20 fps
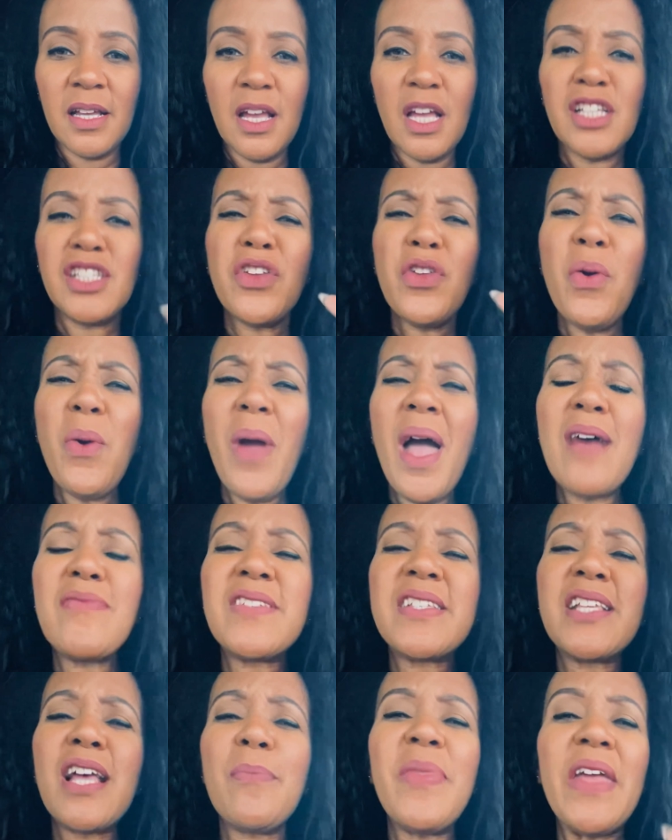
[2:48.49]
So you have
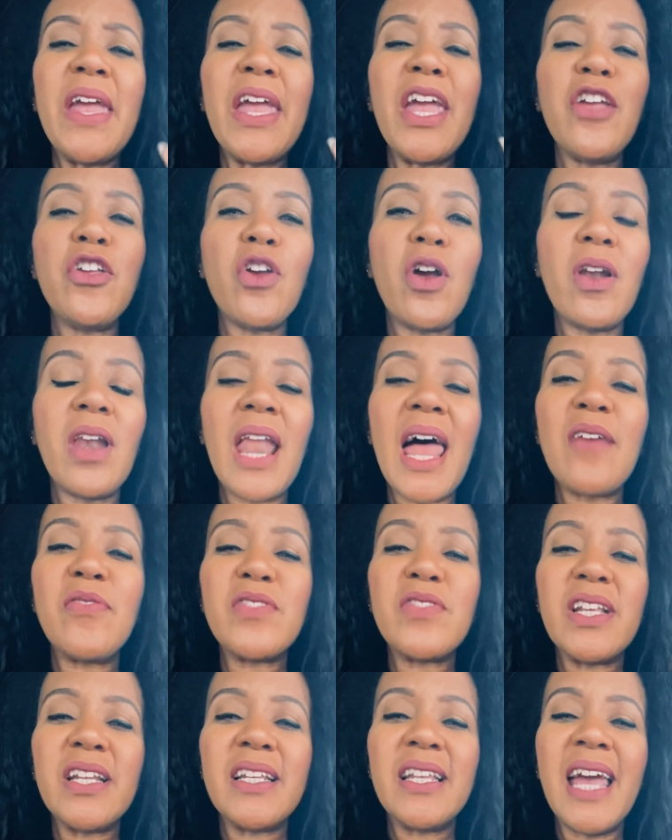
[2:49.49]
something in your life
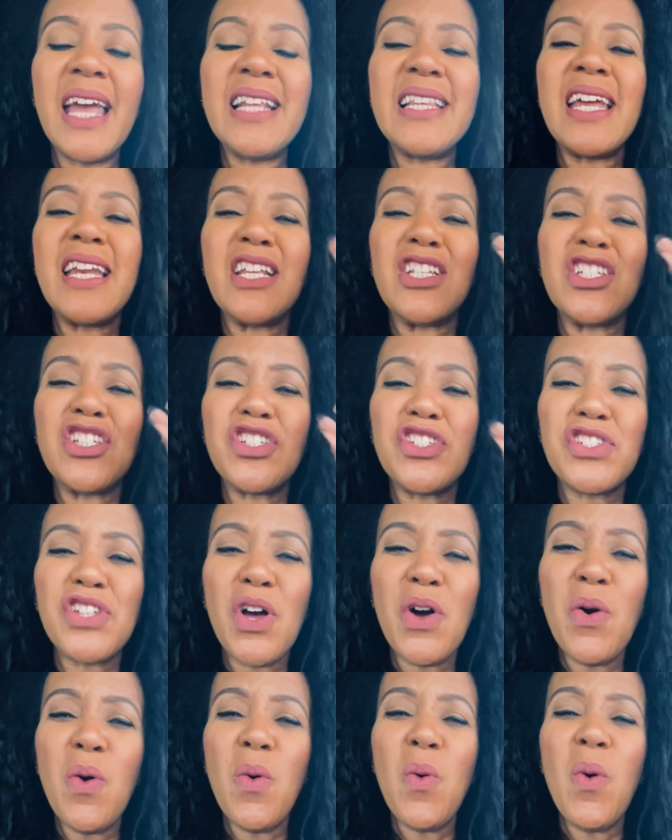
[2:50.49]
today that is
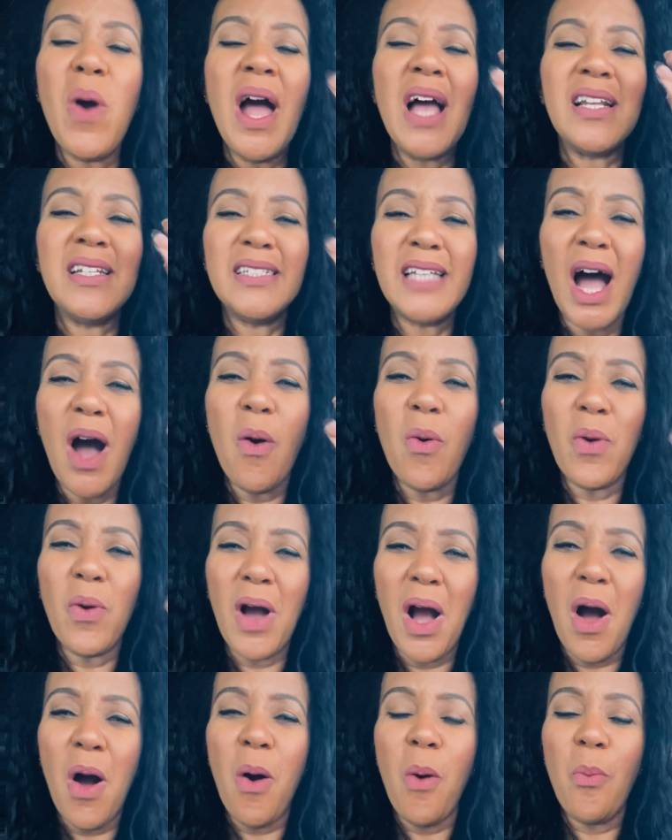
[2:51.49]
so
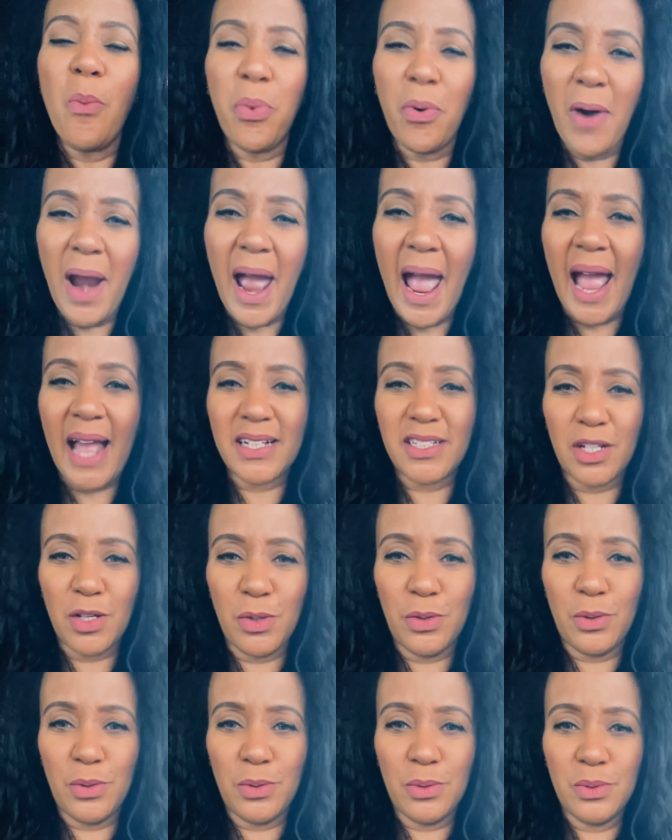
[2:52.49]
doggone
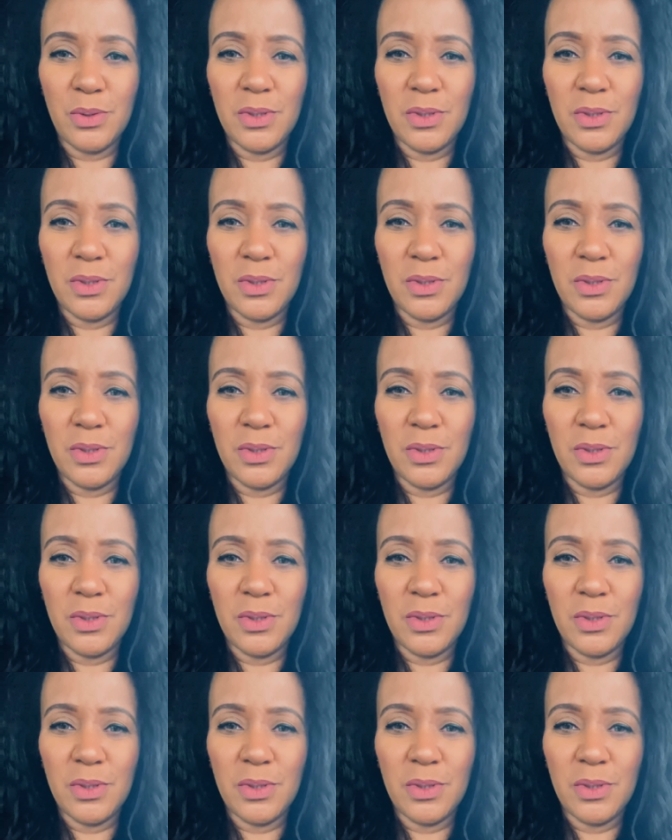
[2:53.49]
practical